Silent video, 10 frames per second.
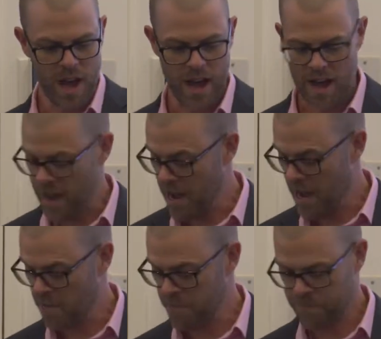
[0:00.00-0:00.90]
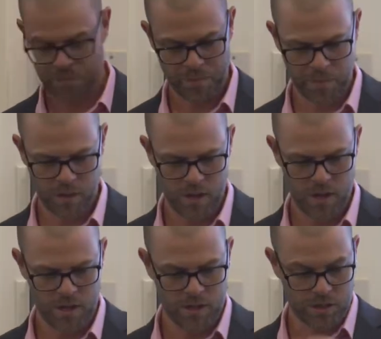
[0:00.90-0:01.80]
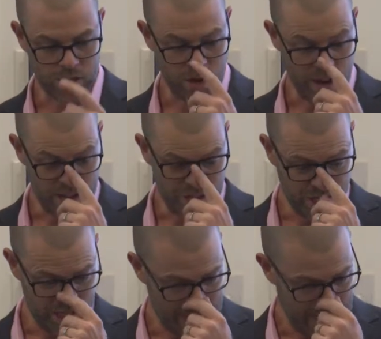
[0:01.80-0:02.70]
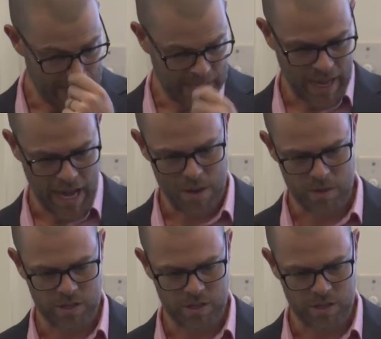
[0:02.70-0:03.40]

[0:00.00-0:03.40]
So energy and carbon.